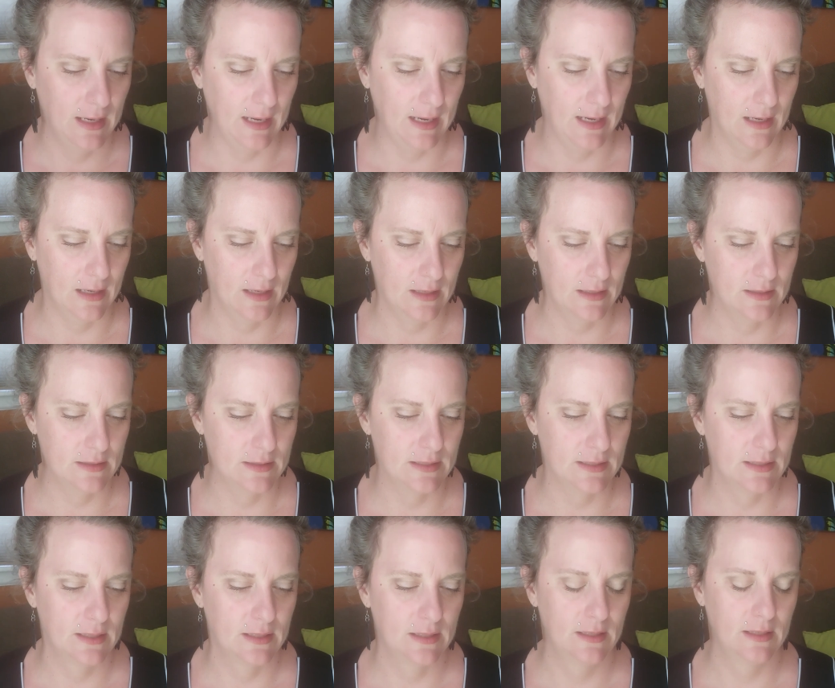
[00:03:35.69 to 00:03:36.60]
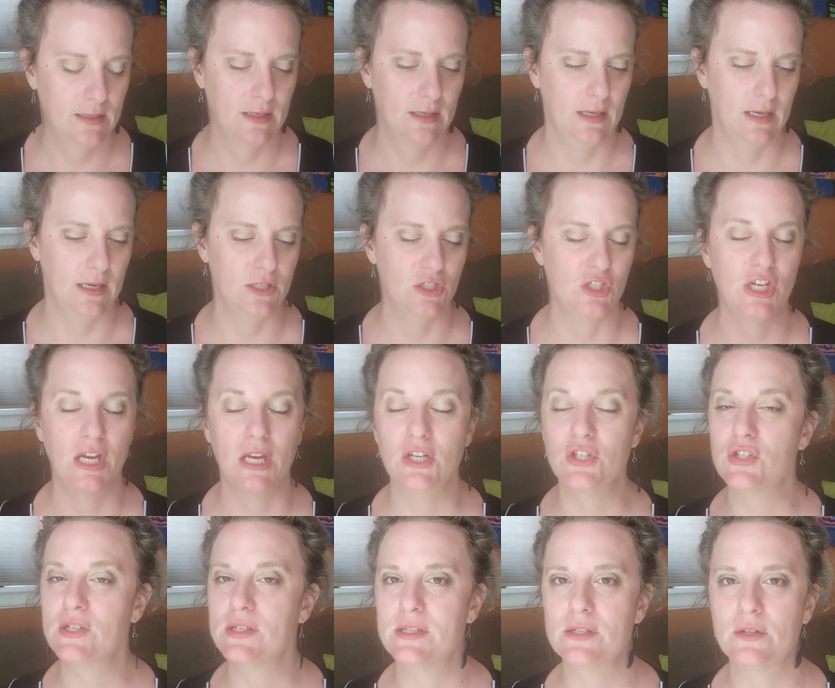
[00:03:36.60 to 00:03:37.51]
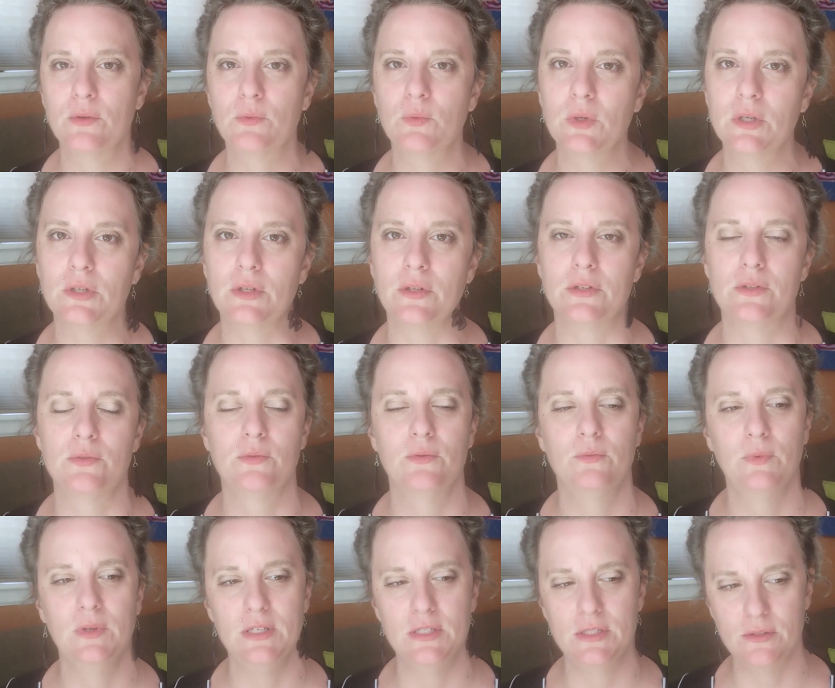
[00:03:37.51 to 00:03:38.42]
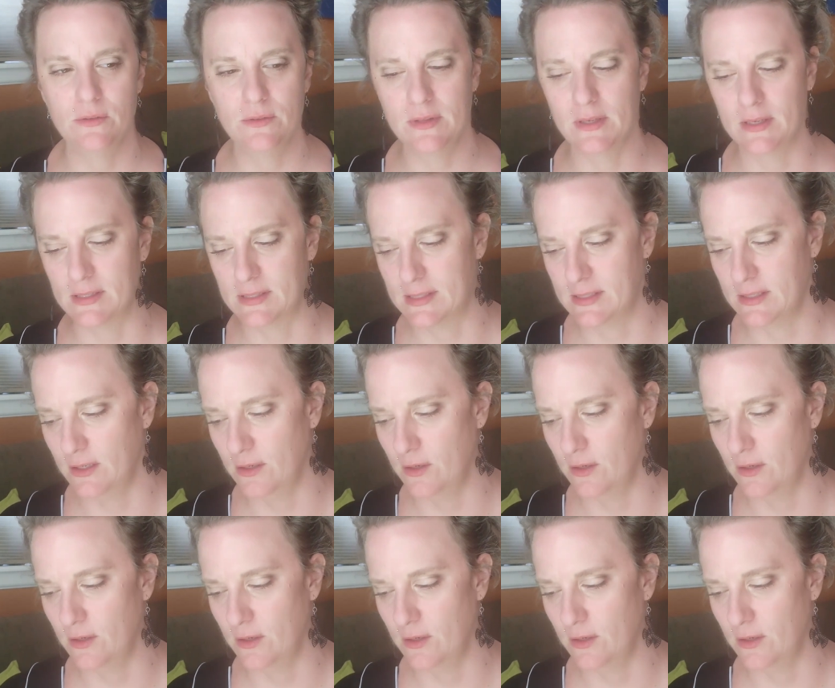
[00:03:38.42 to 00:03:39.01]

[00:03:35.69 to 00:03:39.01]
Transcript: And it changes our world when we do this.